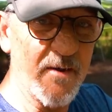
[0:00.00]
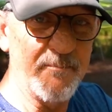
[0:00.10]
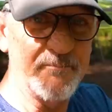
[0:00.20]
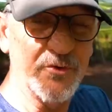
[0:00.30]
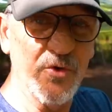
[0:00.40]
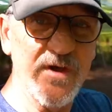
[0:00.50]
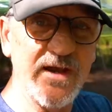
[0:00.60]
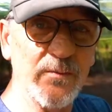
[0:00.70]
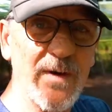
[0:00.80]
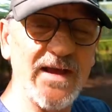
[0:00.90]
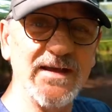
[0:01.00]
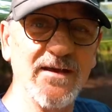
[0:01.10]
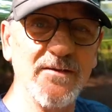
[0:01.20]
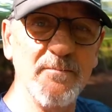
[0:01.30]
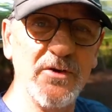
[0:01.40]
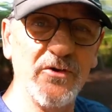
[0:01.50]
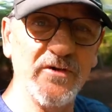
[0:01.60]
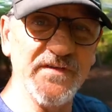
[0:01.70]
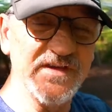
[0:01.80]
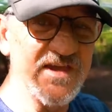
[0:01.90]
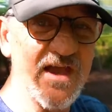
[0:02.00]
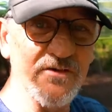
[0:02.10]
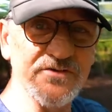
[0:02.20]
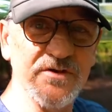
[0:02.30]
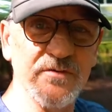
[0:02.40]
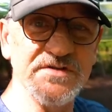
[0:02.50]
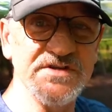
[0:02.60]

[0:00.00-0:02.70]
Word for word: I created right down the middle of the couch, there was a